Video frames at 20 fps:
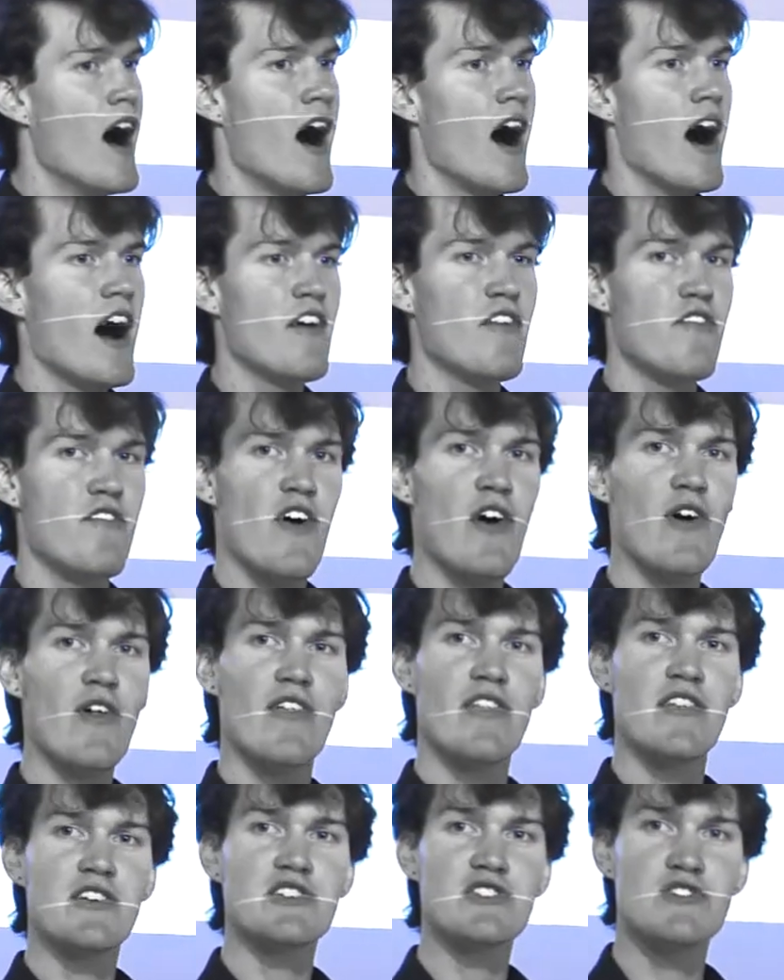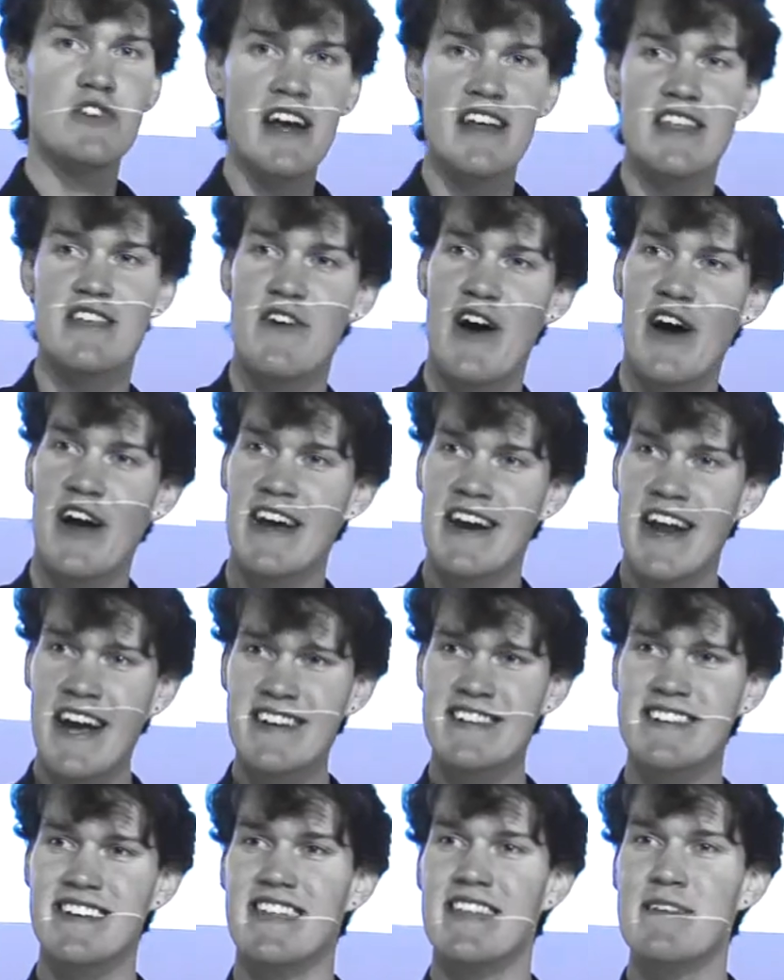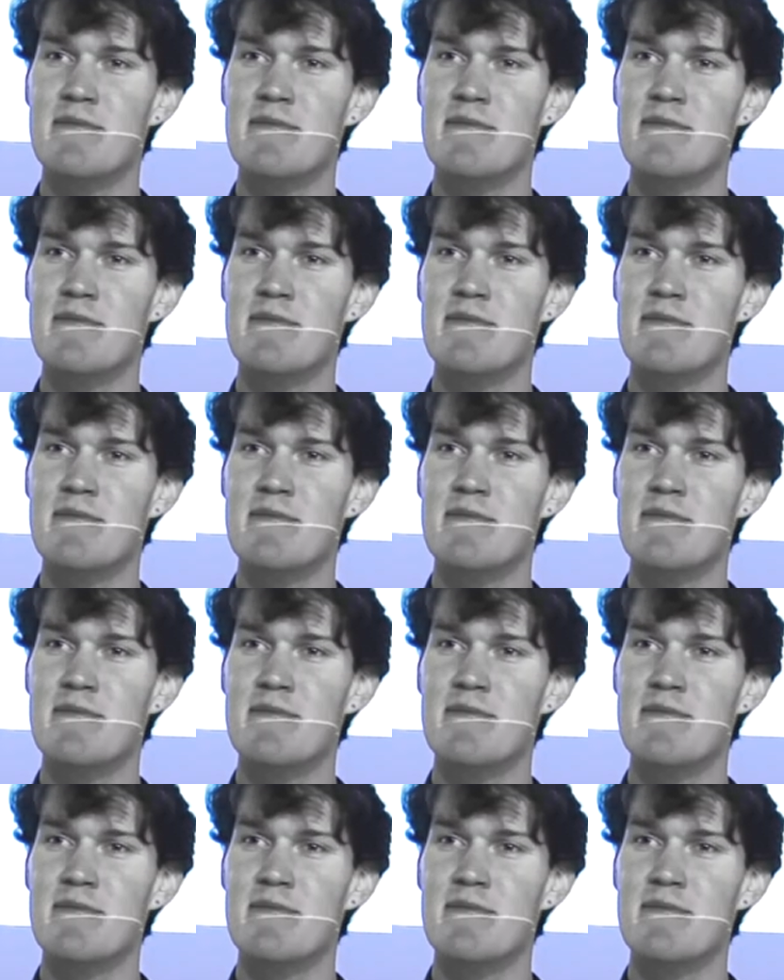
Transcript: I felt the strength of our connection,